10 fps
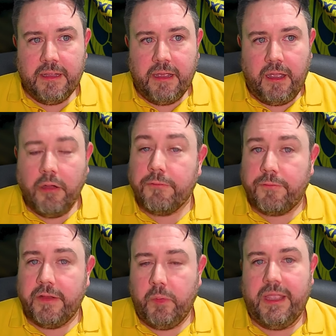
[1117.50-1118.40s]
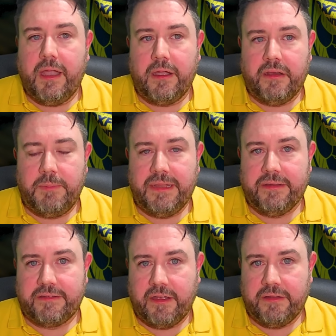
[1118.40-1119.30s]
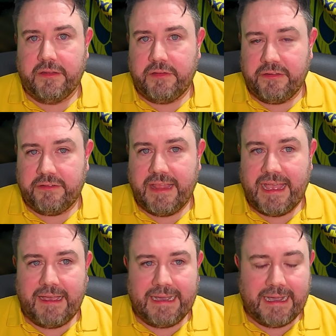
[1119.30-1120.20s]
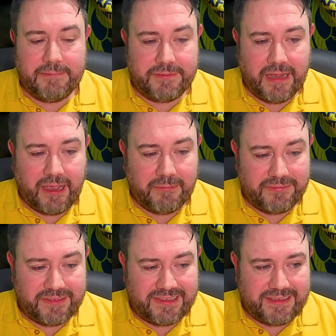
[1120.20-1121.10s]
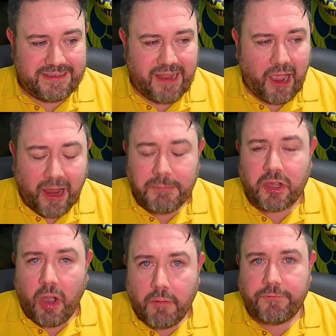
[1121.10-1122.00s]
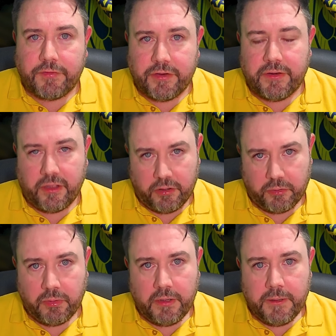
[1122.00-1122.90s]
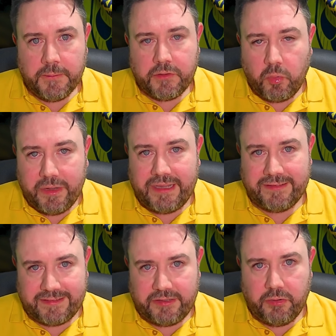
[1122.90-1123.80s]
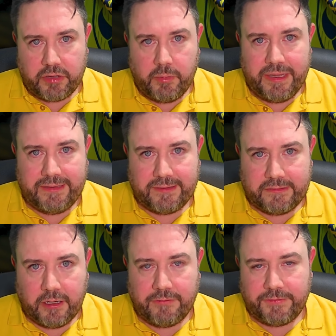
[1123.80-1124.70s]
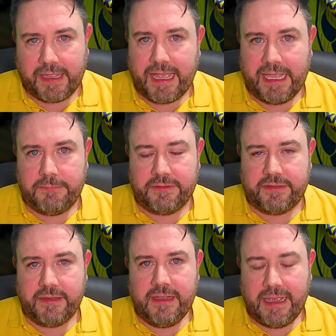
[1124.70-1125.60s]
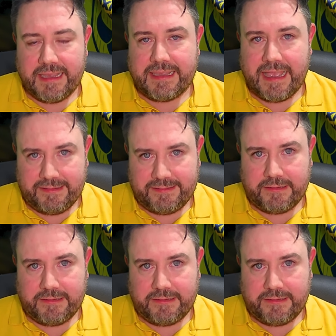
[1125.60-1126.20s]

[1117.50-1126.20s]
hopefully we are going to be the side that does that. I'm confident, though, that we can still go into tougher games and get